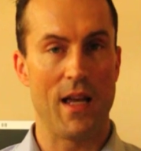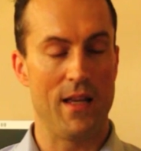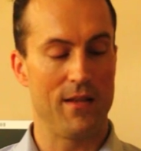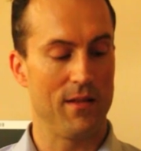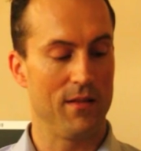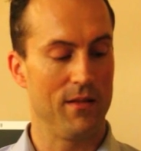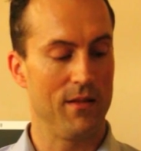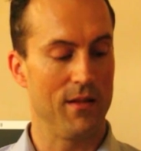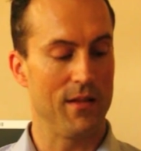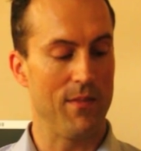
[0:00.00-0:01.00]
as
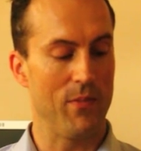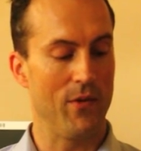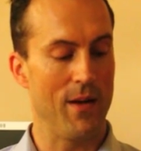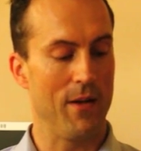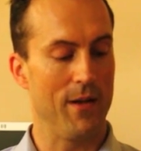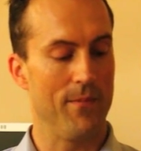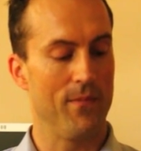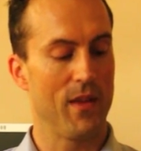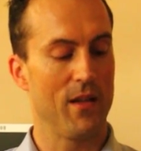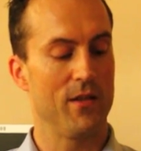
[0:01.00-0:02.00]
the set parameter.
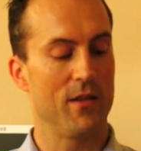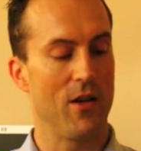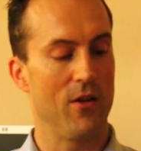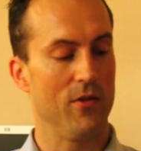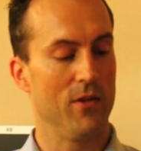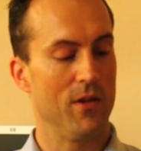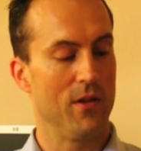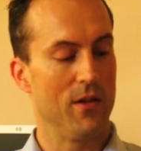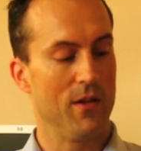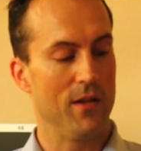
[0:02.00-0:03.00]
So
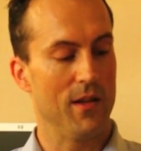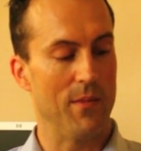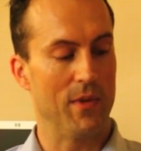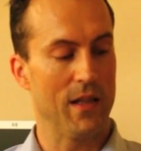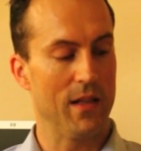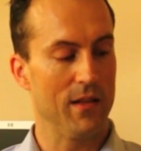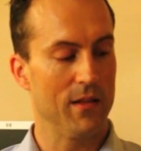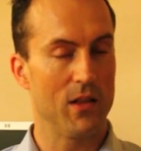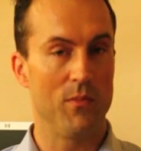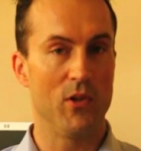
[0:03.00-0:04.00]
they begin
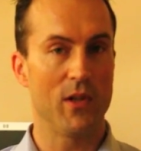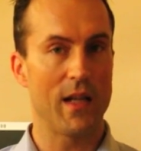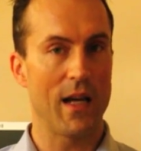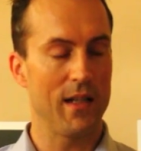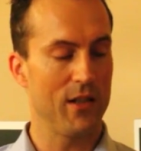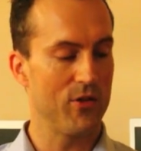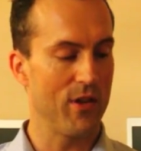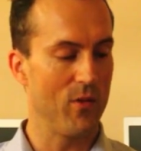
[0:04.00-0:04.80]
communicating straight